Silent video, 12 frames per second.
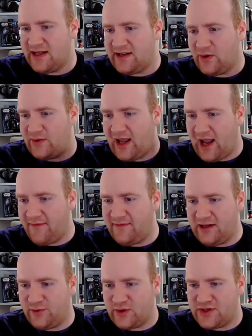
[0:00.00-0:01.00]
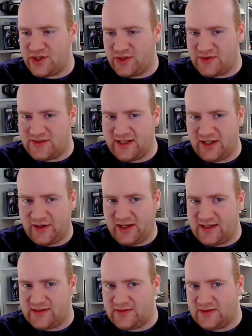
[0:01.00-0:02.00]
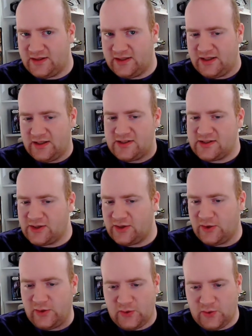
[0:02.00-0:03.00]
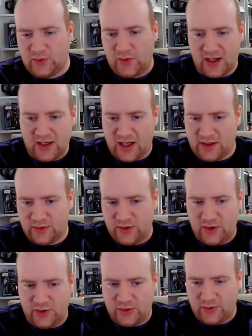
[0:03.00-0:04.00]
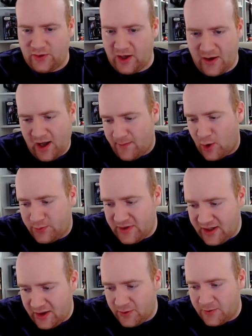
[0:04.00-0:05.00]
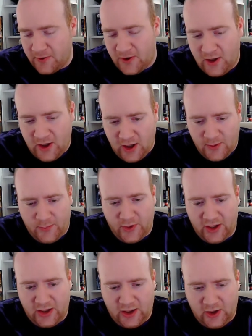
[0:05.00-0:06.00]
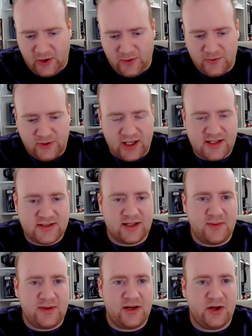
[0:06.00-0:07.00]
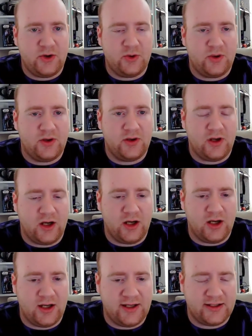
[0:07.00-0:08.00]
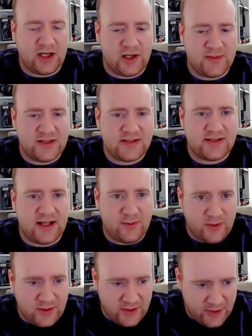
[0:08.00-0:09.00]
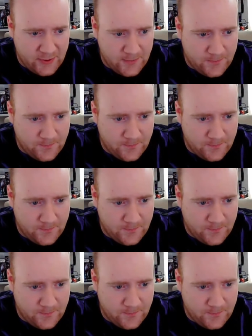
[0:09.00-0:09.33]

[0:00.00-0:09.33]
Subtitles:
don't have the original series. So I don't know. I hope they do. But guys, let me know in the comments down below